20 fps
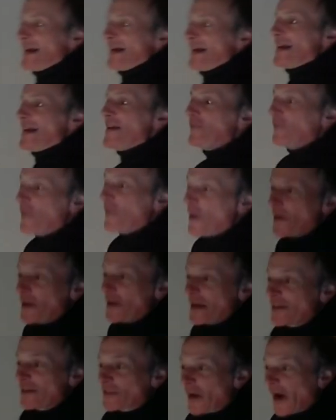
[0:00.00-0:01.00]
if there
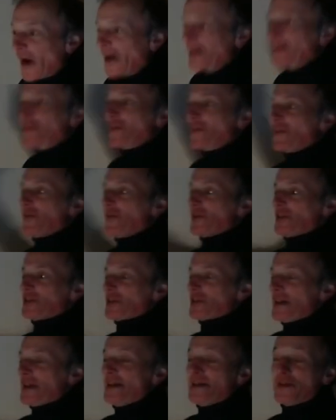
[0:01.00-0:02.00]
is either this
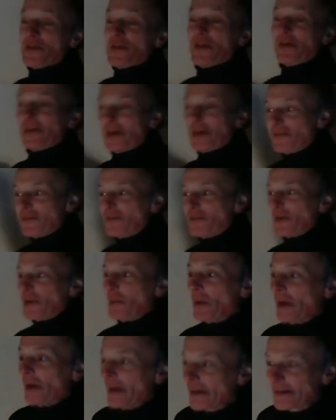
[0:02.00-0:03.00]
ether
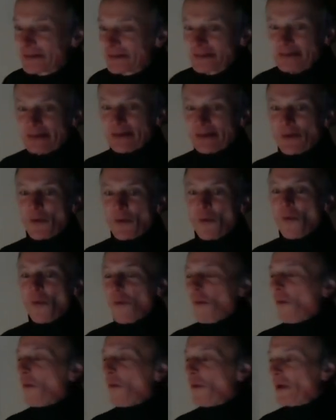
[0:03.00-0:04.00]
everywhere
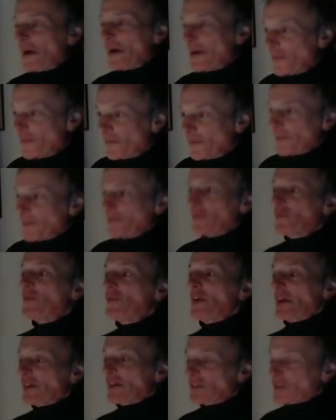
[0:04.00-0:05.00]
or a
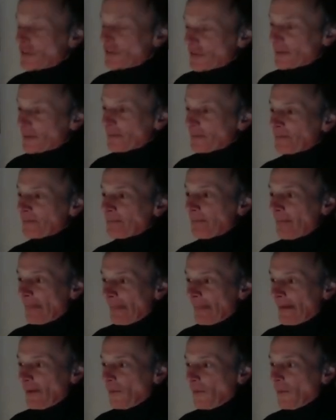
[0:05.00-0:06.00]
fixed
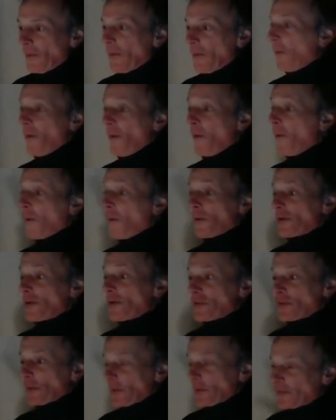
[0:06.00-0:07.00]
or a
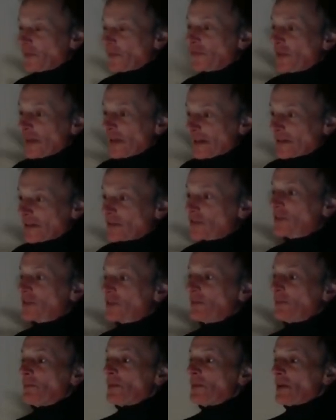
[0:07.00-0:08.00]
sort of fixed
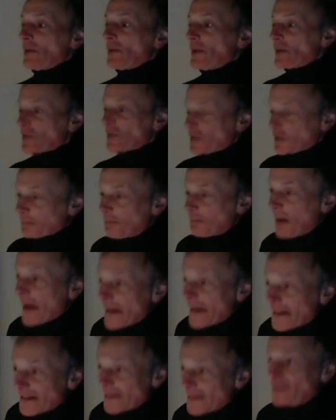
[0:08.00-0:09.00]

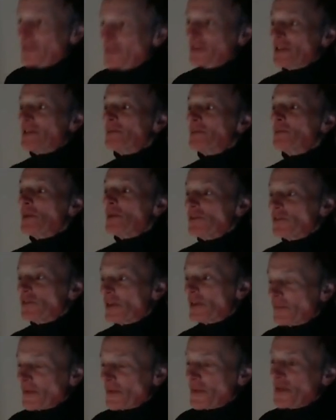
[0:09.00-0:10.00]
space in which
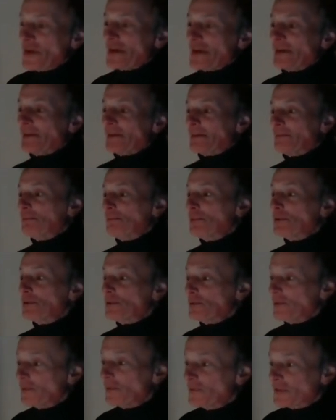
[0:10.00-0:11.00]
everything
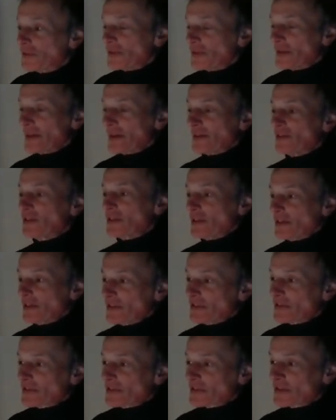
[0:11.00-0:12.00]
moves and
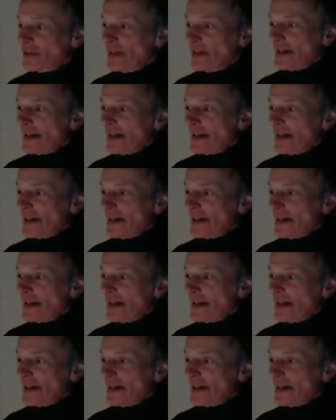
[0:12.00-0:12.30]
exists,